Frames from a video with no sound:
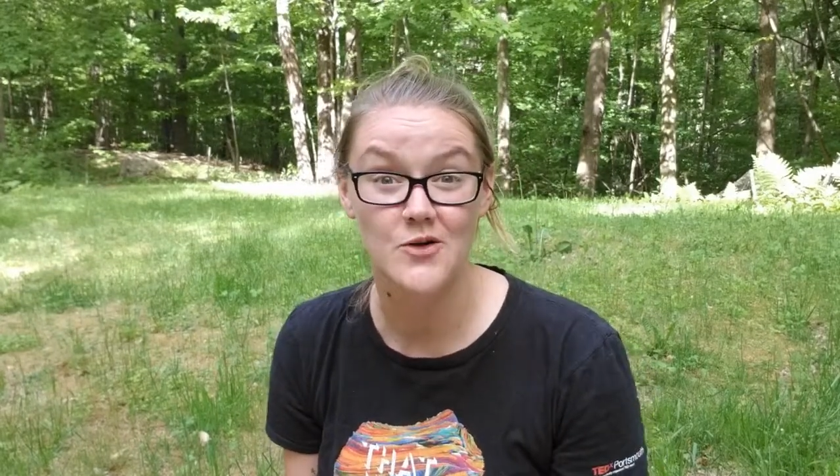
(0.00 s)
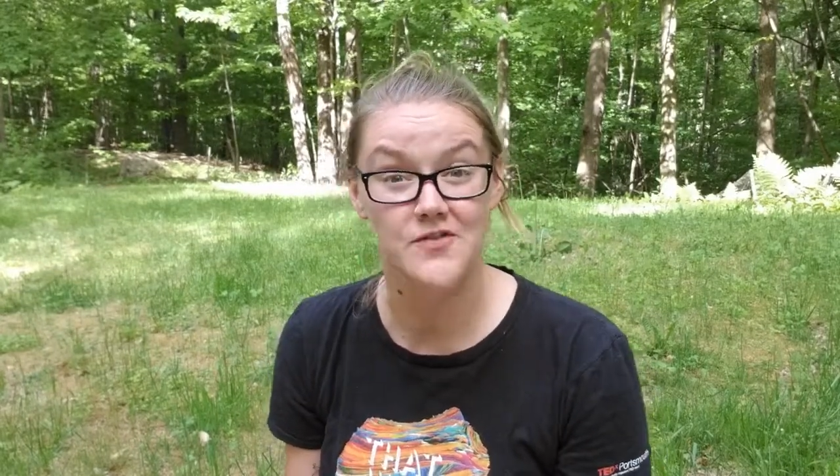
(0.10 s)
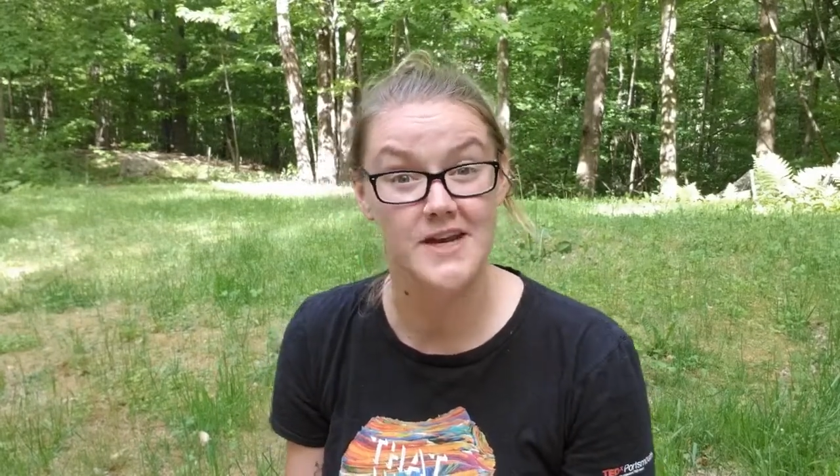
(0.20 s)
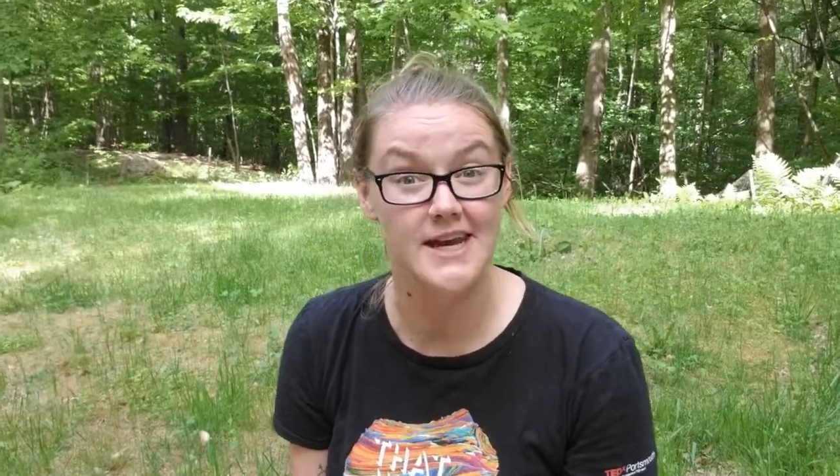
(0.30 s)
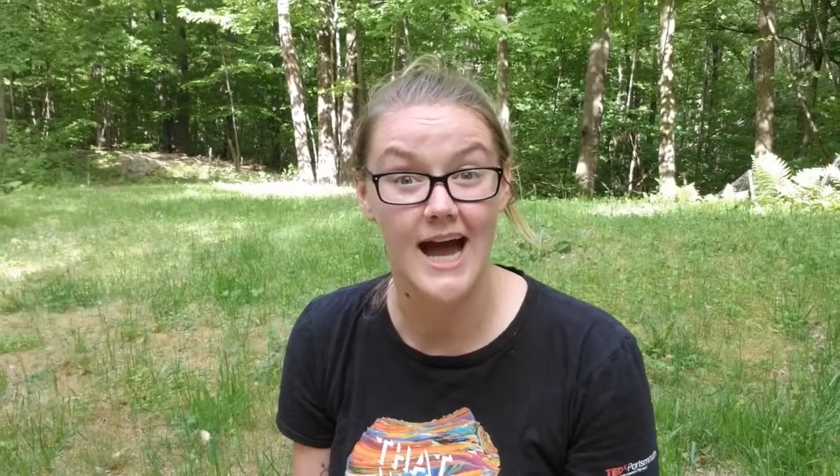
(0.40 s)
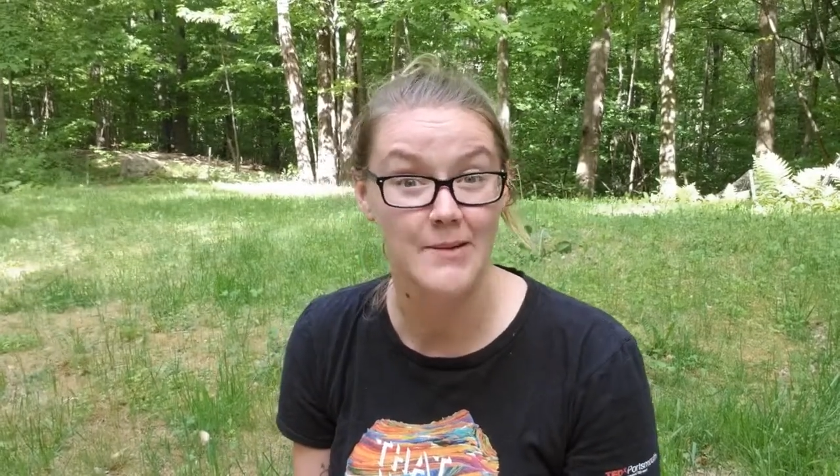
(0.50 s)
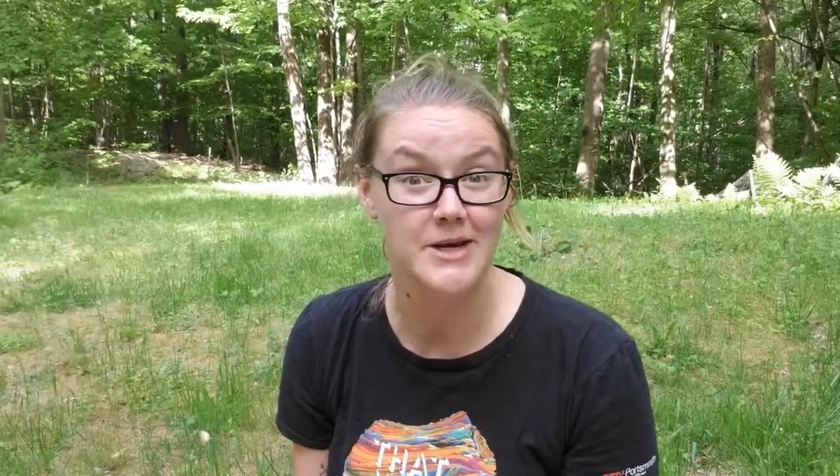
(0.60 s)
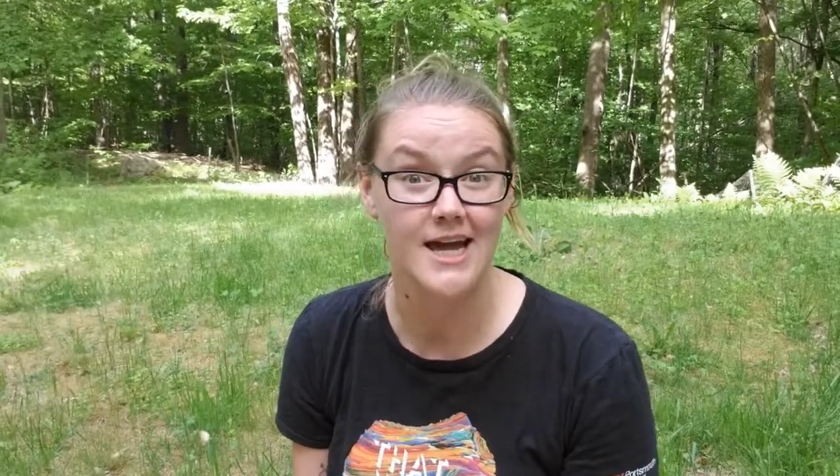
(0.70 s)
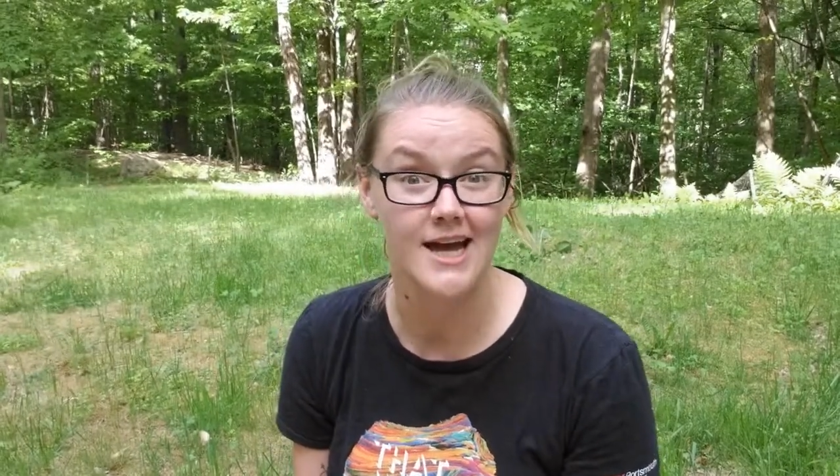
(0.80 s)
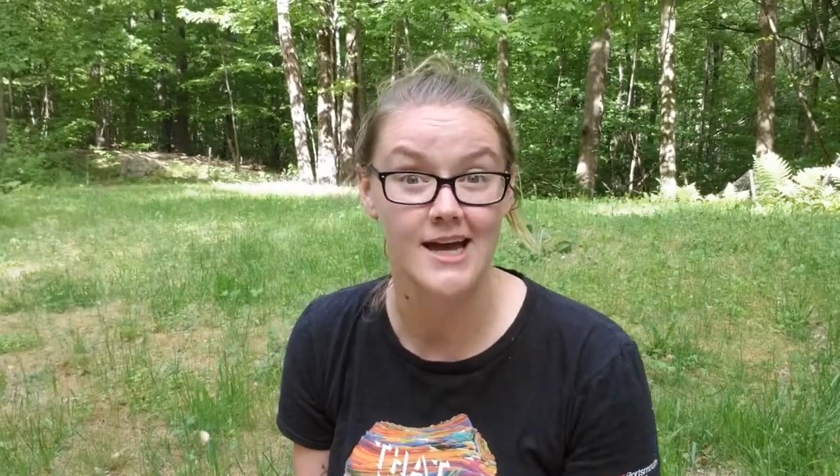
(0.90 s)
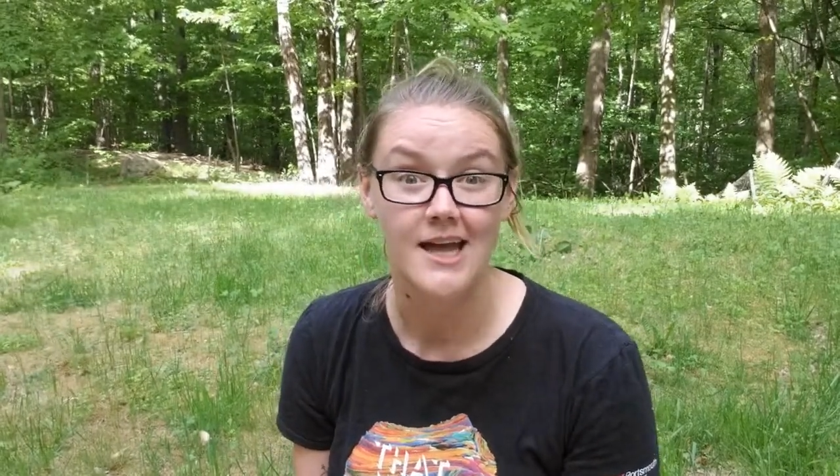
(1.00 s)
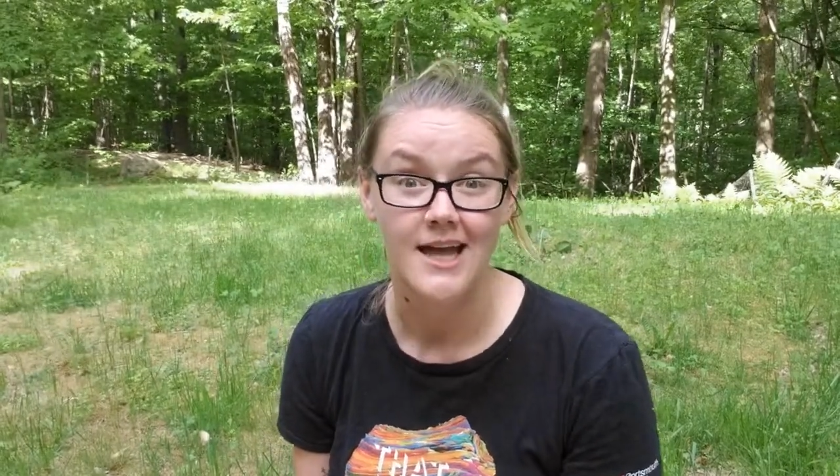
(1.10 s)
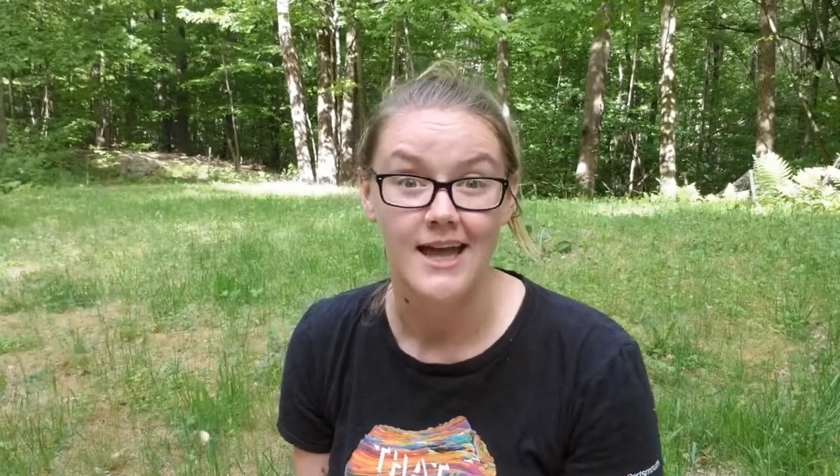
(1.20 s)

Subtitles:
phenomena,